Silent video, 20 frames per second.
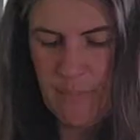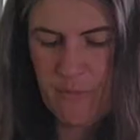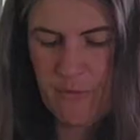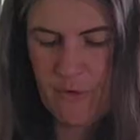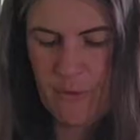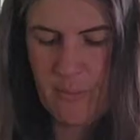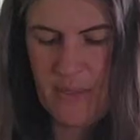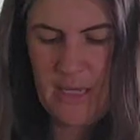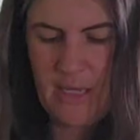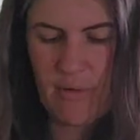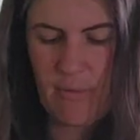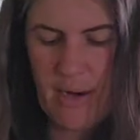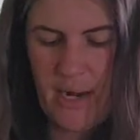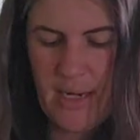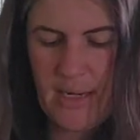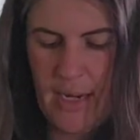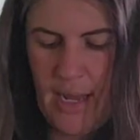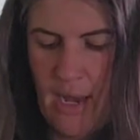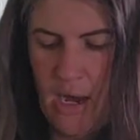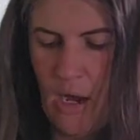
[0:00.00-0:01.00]
for me
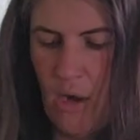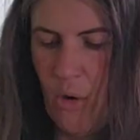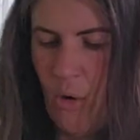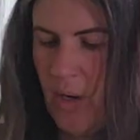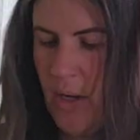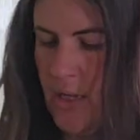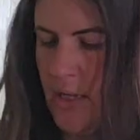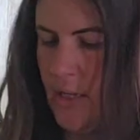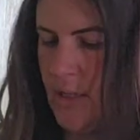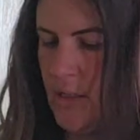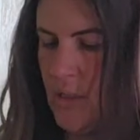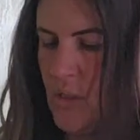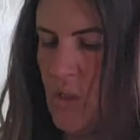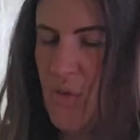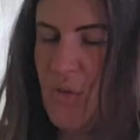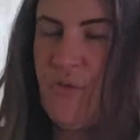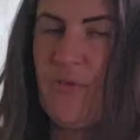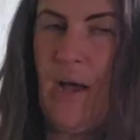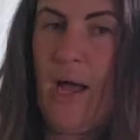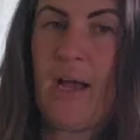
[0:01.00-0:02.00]
right now
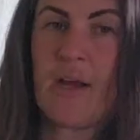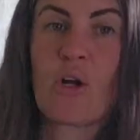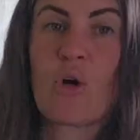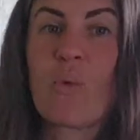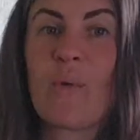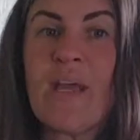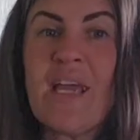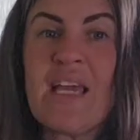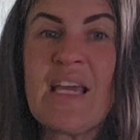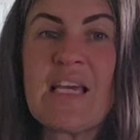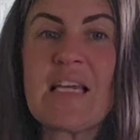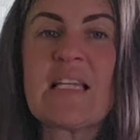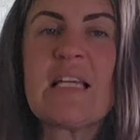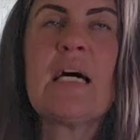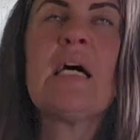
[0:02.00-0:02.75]
is fireweed.